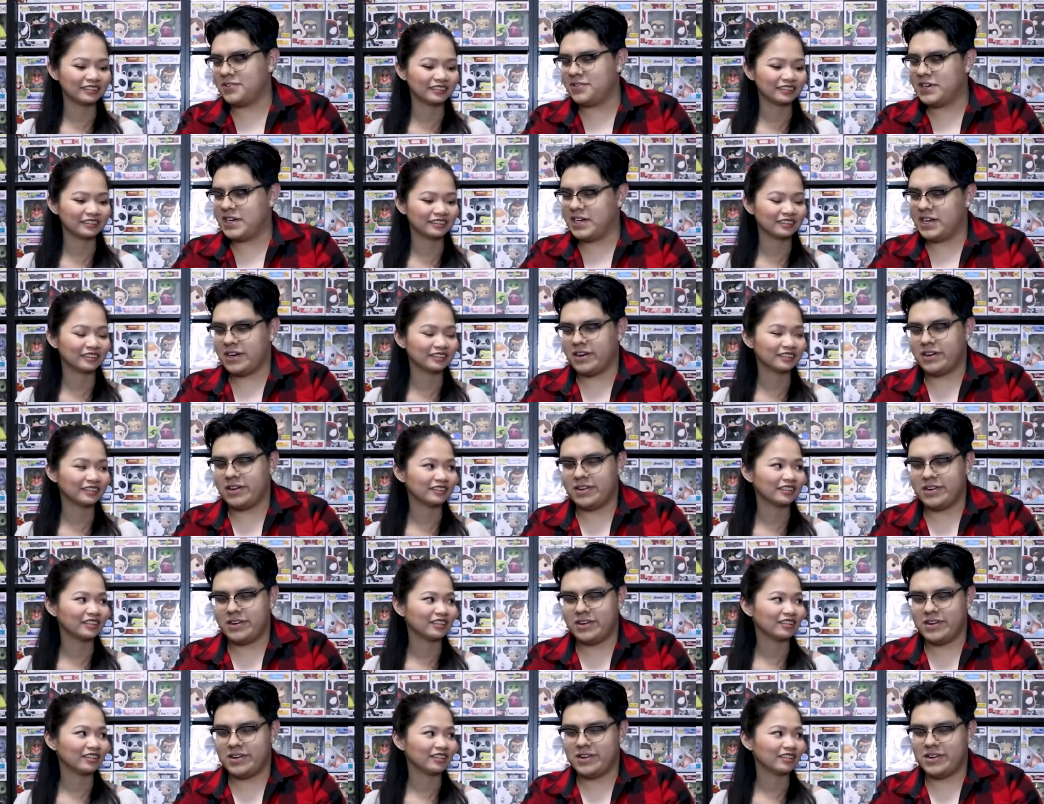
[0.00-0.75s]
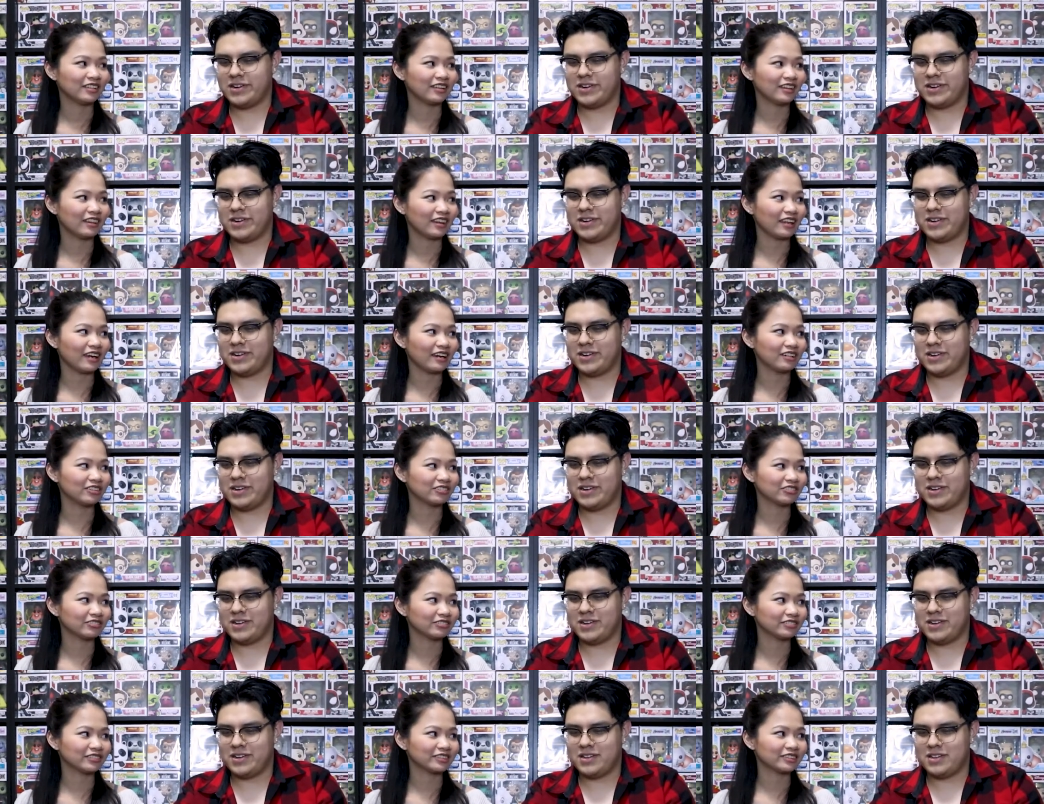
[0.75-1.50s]
Speaker 1: or right?
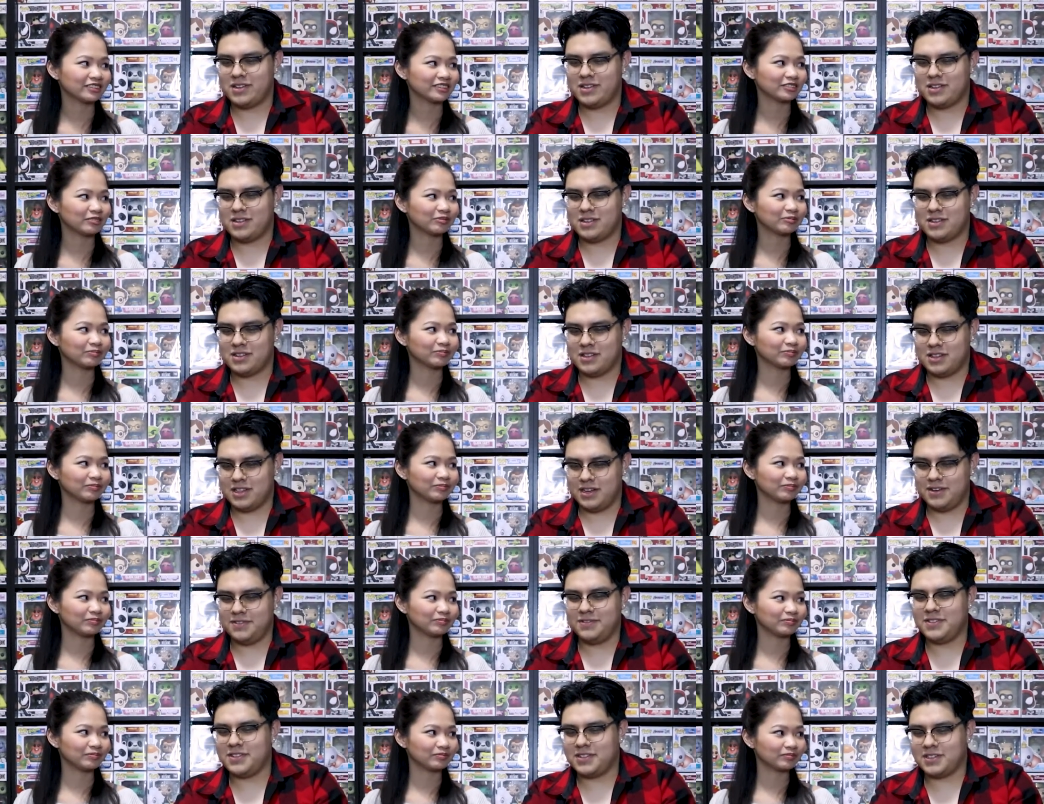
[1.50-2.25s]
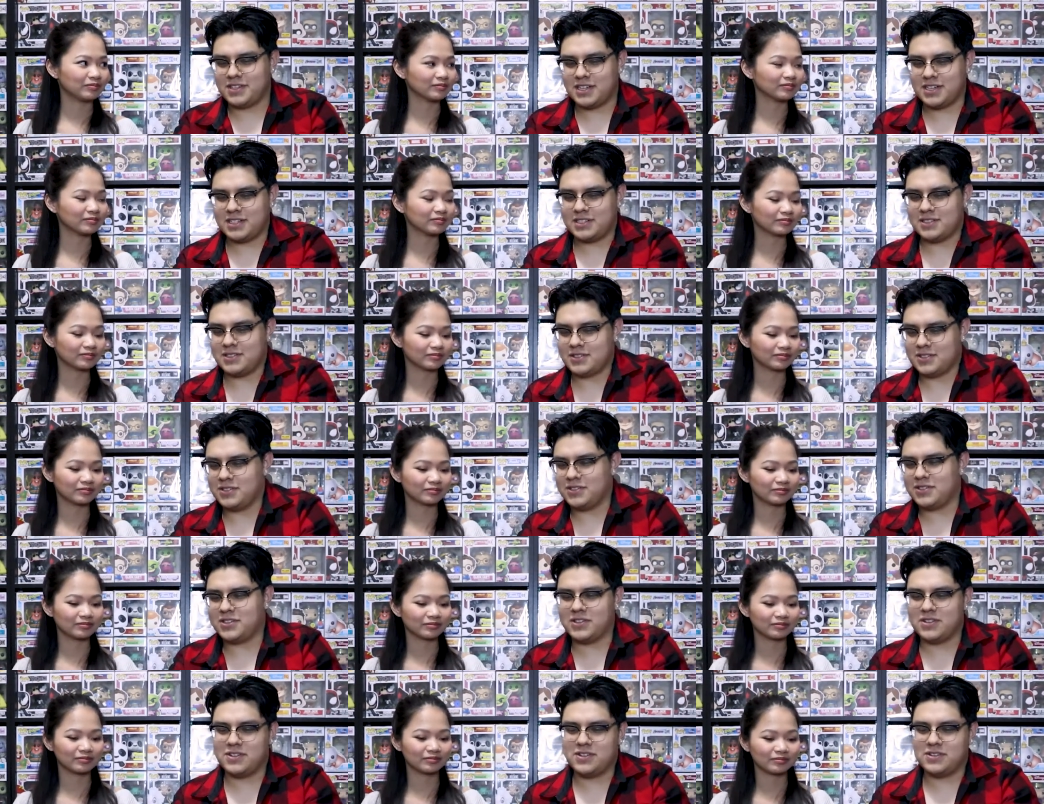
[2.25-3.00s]
Left. Left? Okay, so
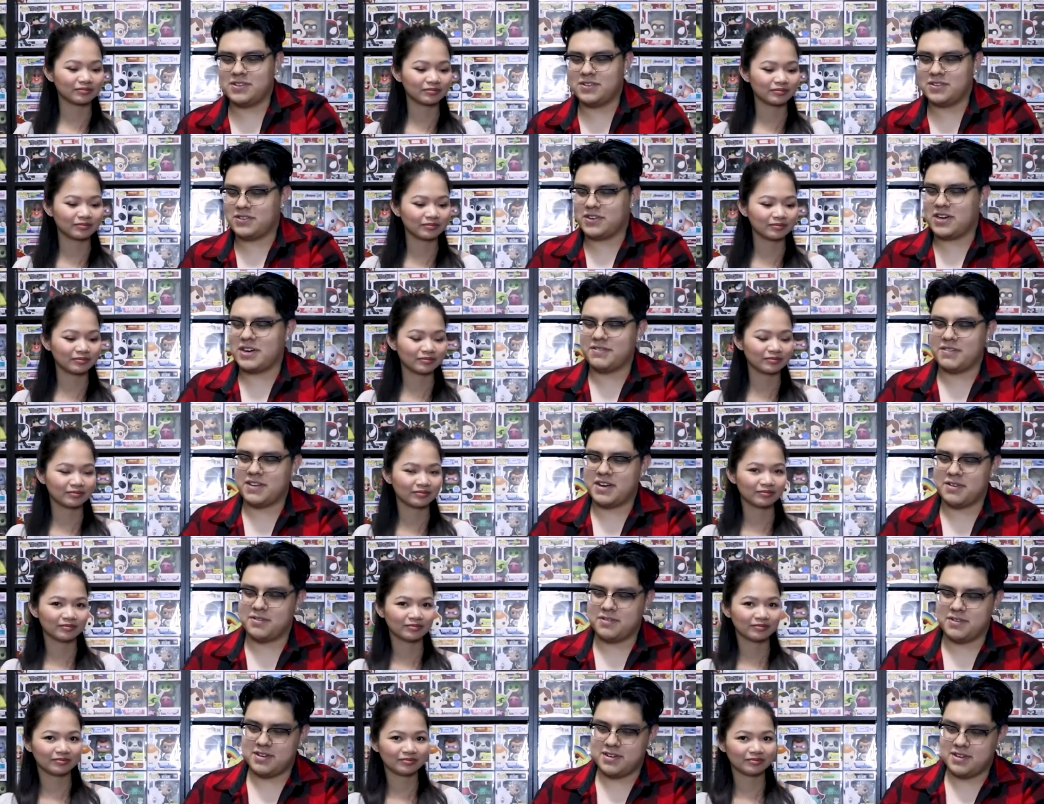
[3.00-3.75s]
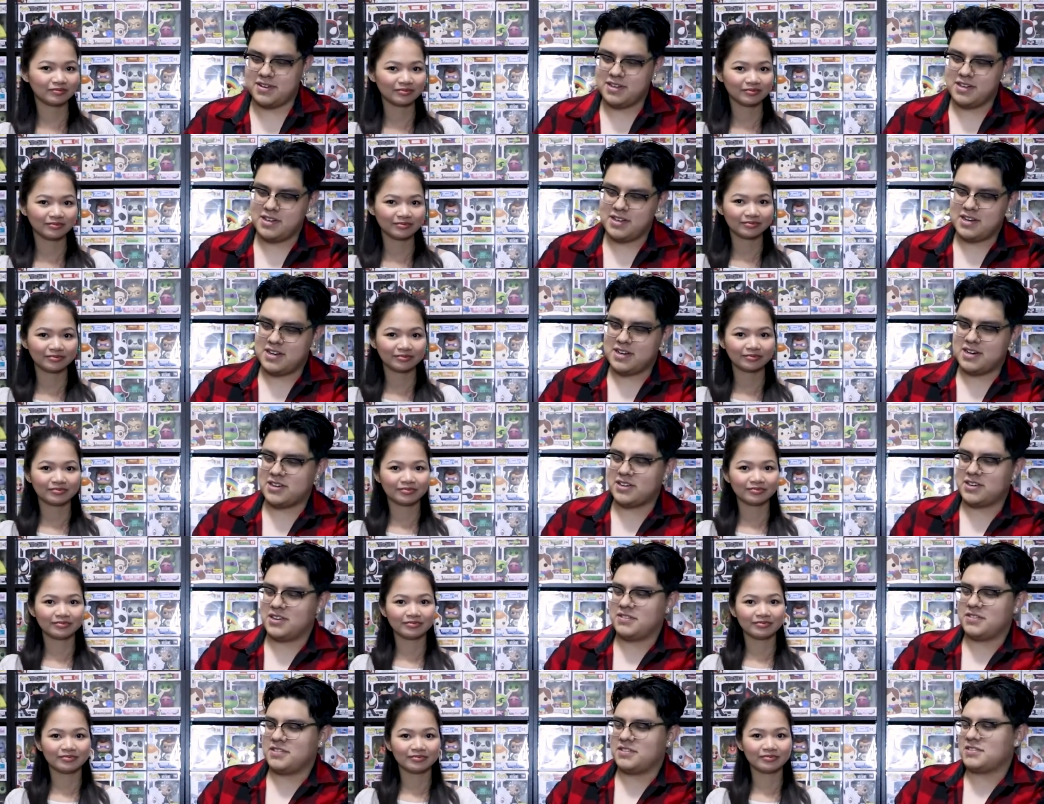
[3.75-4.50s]
you're gonna grab that one. I'll
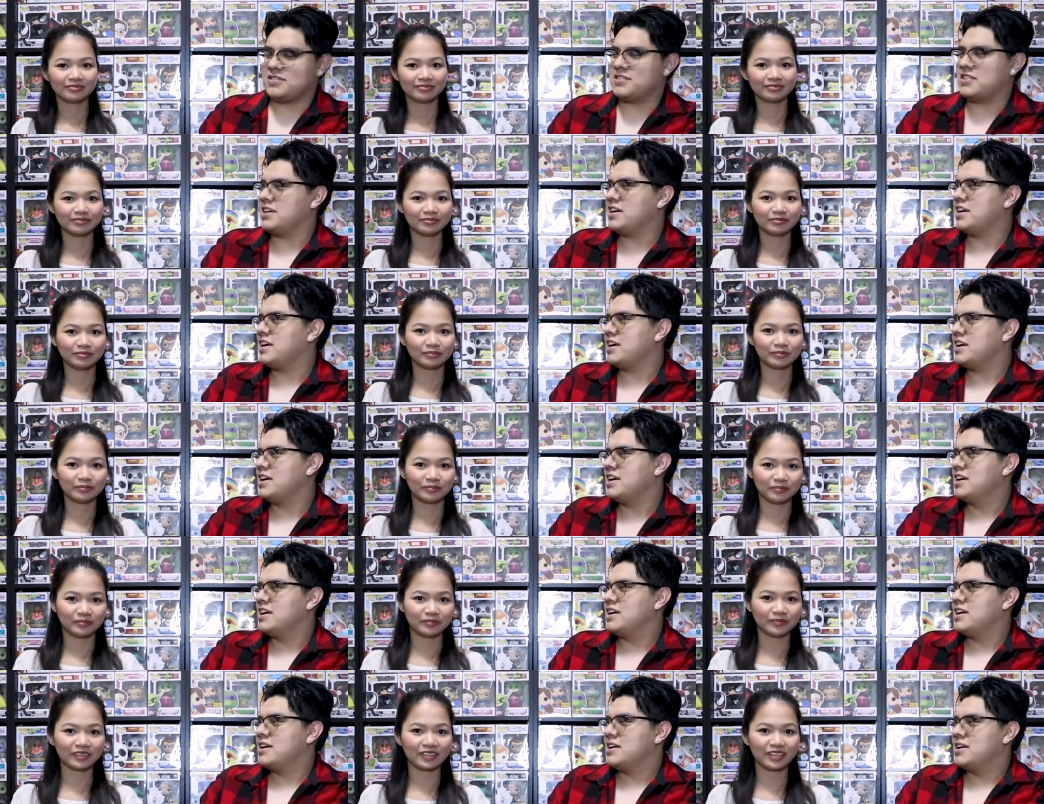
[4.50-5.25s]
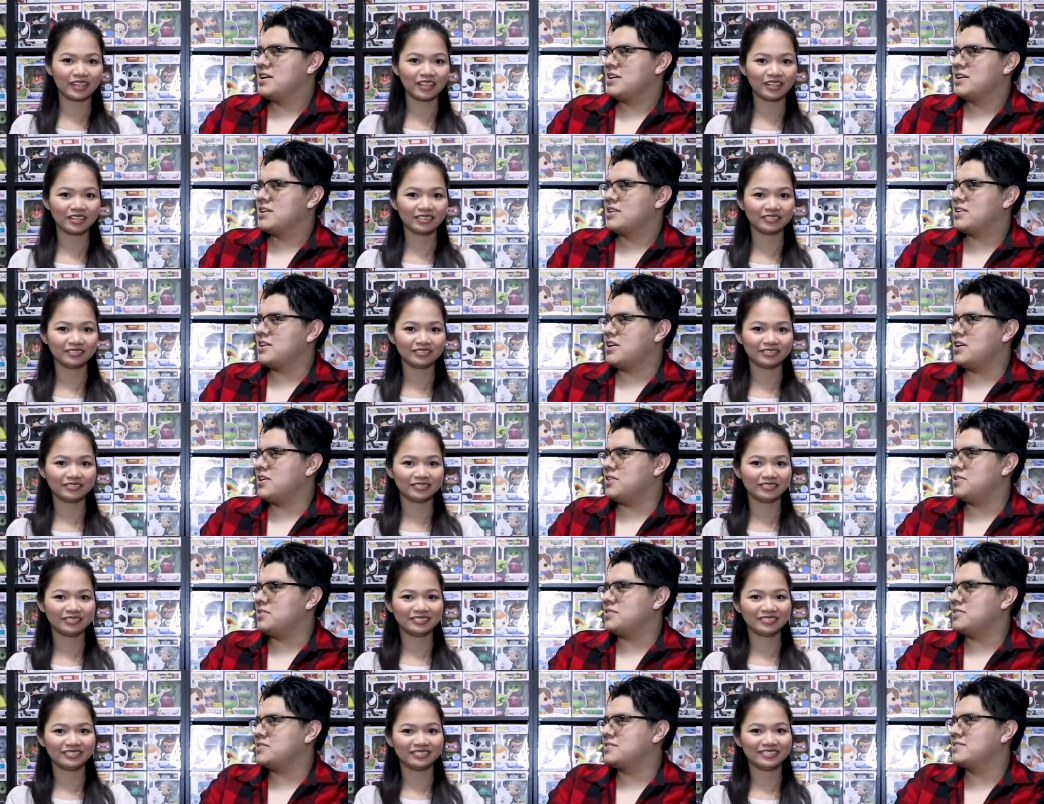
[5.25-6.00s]
grab this, Ready?
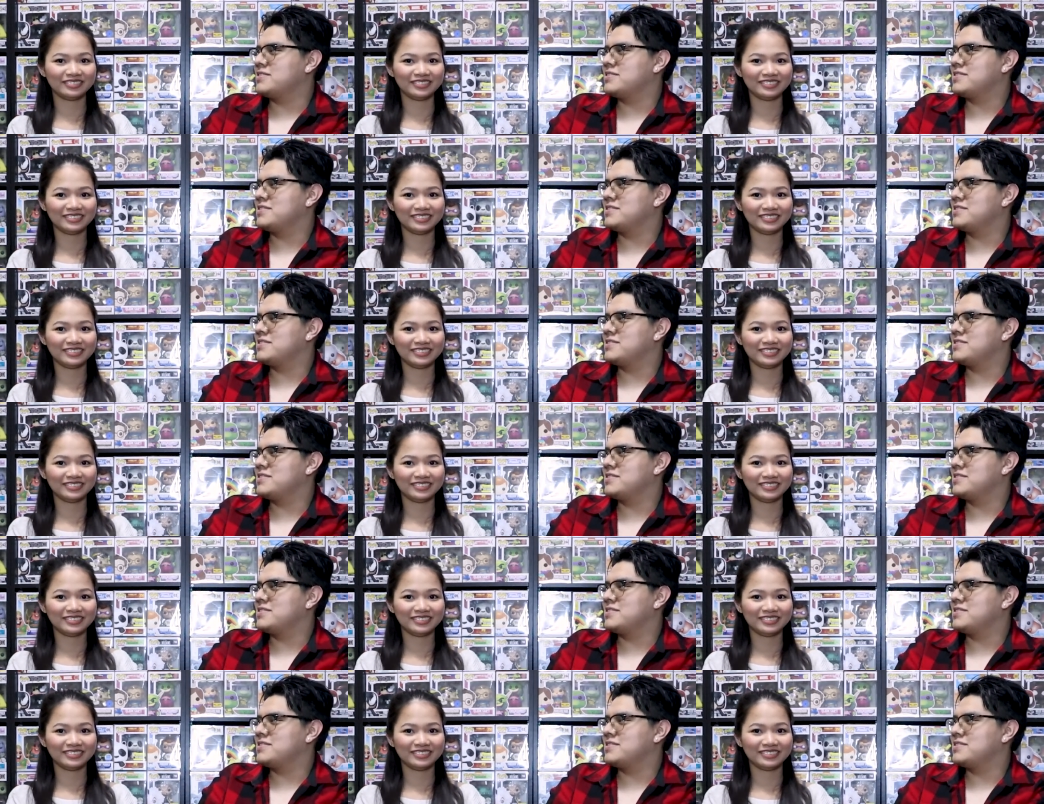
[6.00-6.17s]
Go!